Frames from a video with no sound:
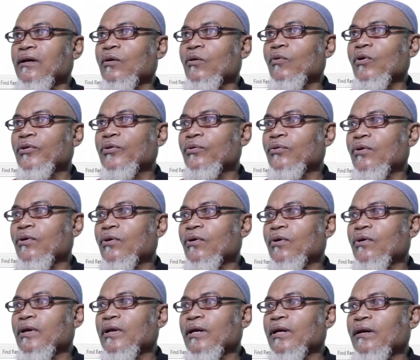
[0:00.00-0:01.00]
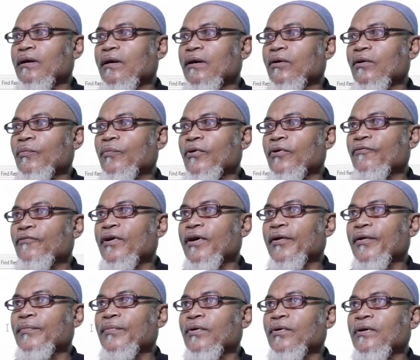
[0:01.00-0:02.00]
what you call global
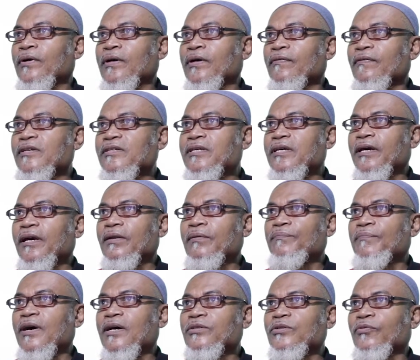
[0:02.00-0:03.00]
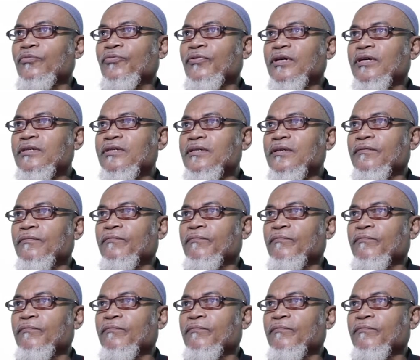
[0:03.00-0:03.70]
variable. The second part of it,